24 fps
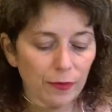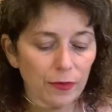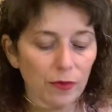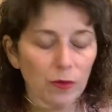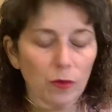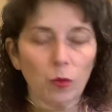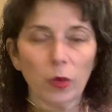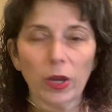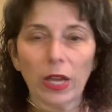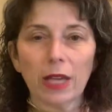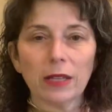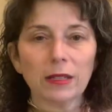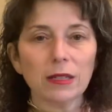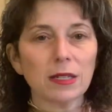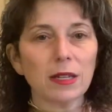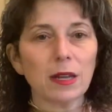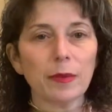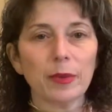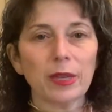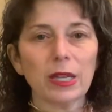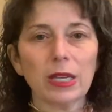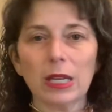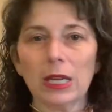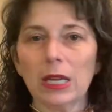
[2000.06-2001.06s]
We ended up
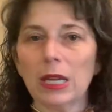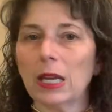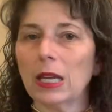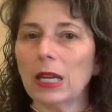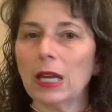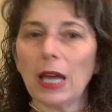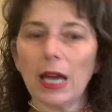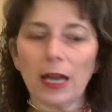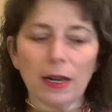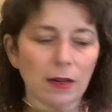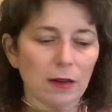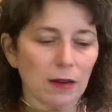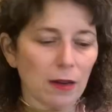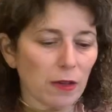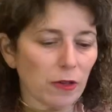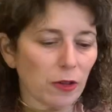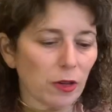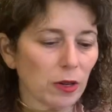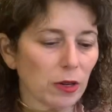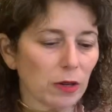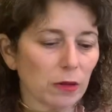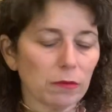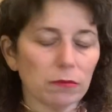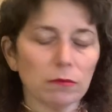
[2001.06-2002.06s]
eating at
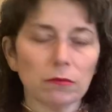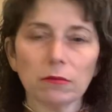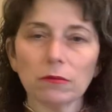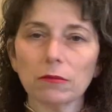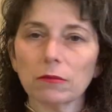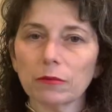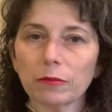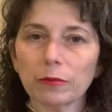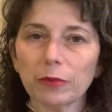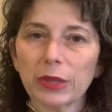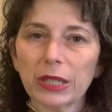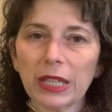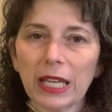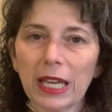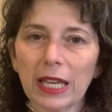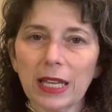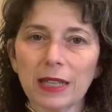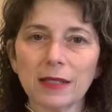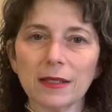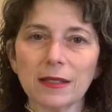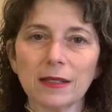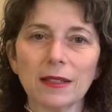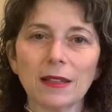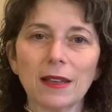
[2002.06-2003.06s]
another
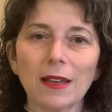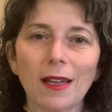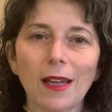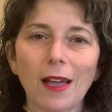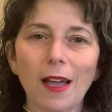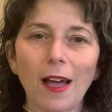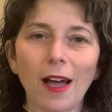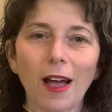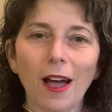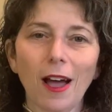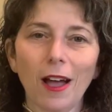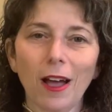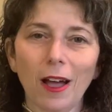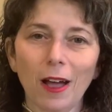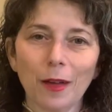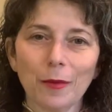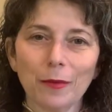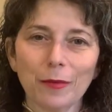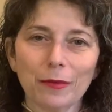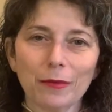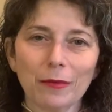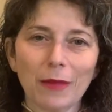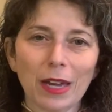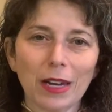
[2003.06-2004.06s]
place,
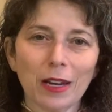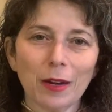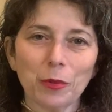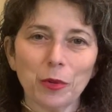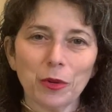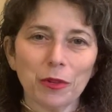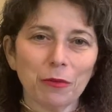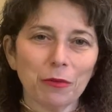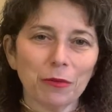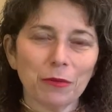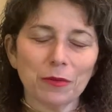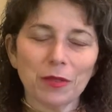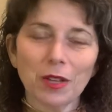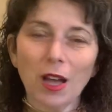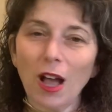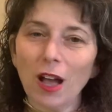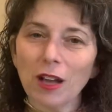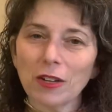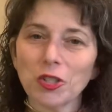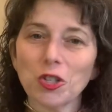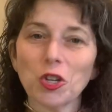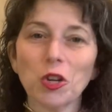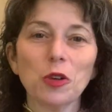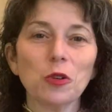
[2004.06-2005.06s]
met up with
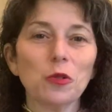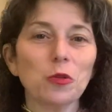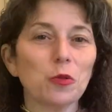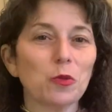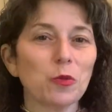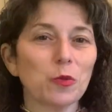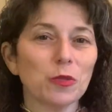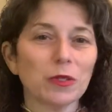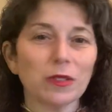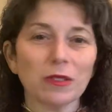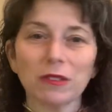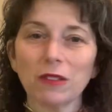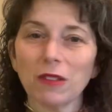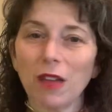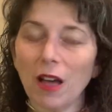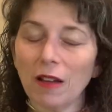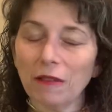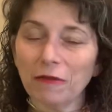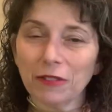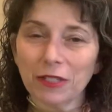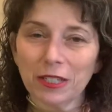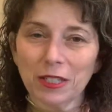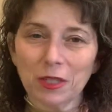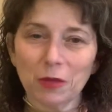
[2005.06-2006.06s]
Tasha, who was
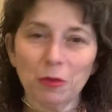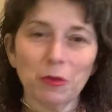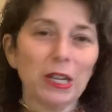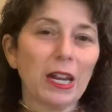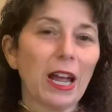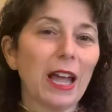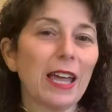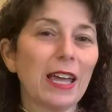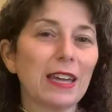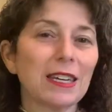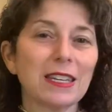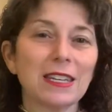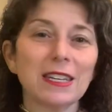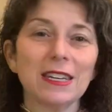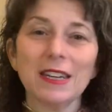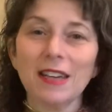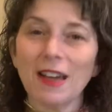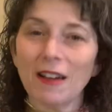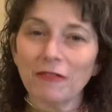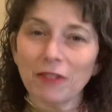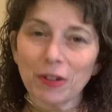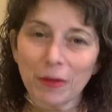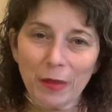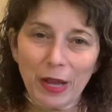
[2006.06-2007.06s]
lovely to meet. I had
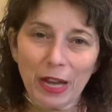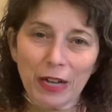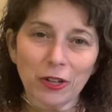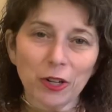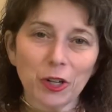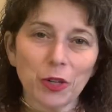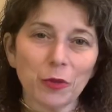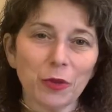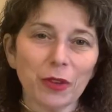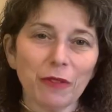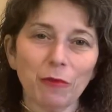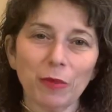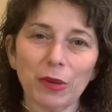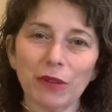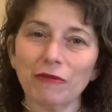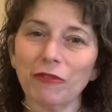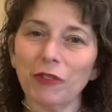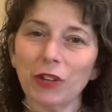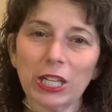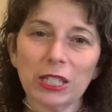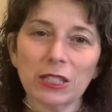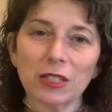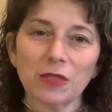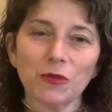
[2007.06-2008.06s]
never met her. We'd been
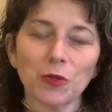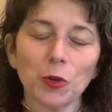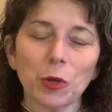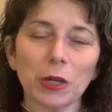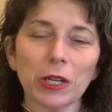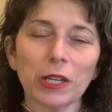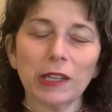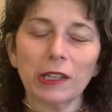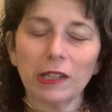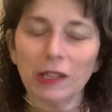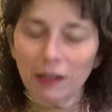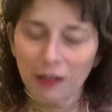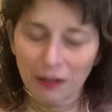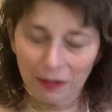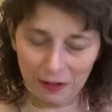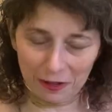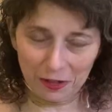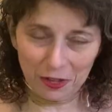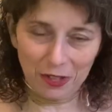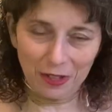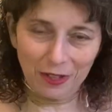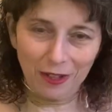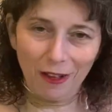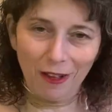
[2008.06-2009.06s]
friends for
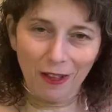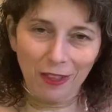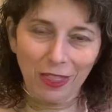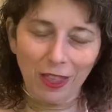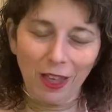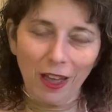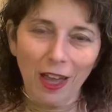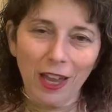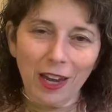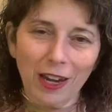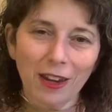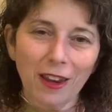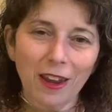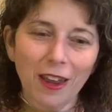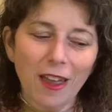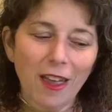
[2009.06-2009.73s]
years online.